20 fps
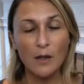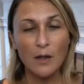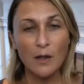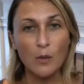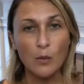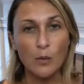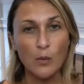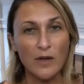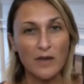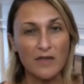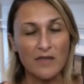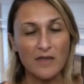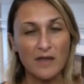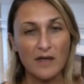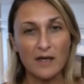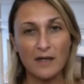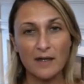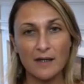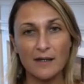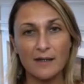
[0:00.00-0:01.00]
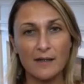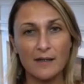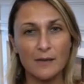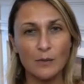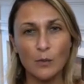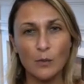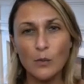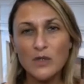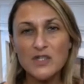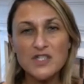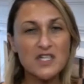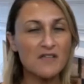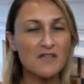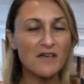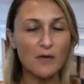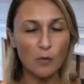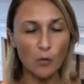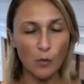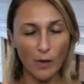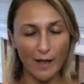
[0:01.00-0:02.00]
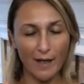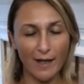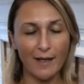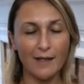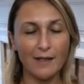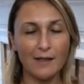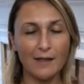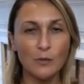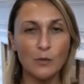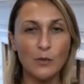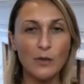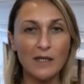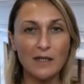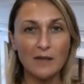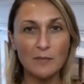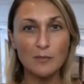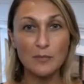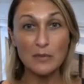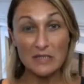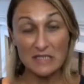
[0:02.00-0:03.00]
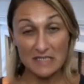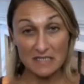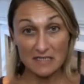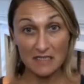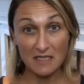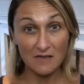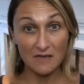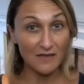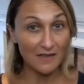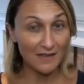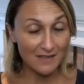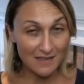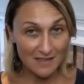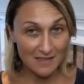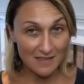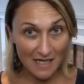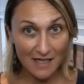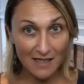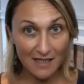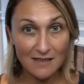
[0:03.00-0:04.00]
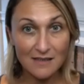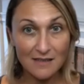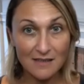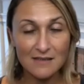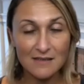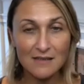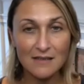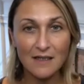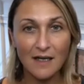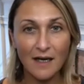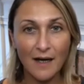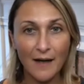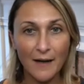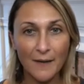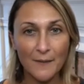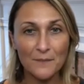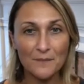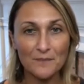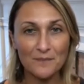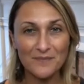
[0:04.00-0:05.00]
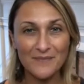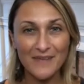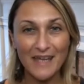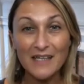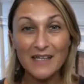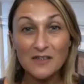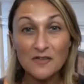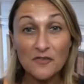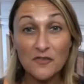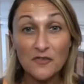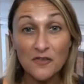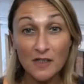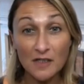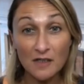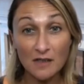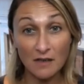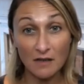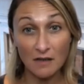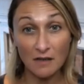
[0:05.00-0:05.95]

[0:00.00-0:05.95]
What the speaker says: with whichever way we perceive, intend, and feel